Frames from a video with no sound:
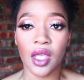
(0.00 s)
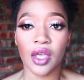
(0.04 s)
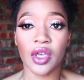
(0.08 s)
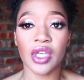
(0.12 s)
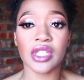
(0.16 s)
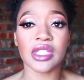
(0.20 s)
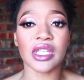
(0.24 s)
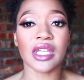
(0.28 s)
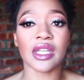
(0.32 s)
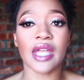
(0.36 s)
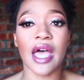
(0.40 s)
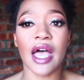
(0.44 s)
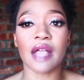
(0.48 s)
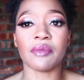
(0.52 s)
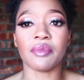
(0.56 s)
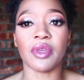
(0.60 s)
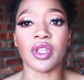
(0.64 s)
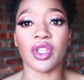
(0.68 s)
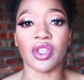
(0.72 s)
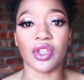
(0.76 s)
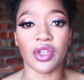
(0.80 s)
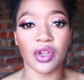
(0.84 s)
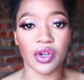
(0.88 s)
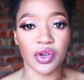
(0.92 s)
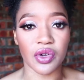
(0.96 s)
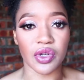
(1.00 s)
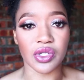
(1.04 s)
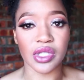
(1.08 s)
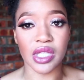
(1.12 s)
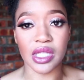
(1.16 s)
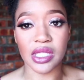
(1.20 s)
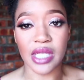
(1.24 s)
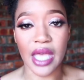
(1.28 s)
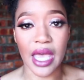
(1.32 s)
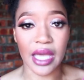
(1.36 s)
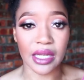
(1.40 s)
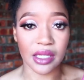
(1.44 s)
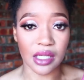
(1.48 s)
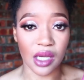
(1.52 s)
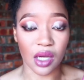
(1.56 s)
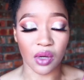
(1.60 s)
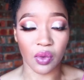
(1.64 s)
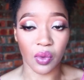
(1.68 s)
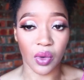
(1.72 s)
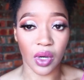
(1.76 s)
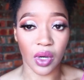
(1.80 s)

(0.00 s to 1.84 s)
because it had been years since I had done